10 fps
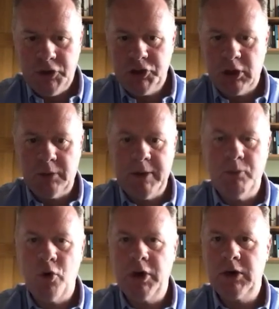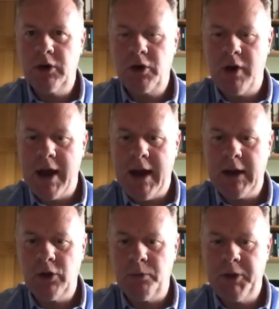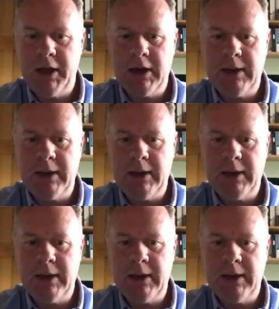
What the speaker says: shall there be mourning nor crying nor pain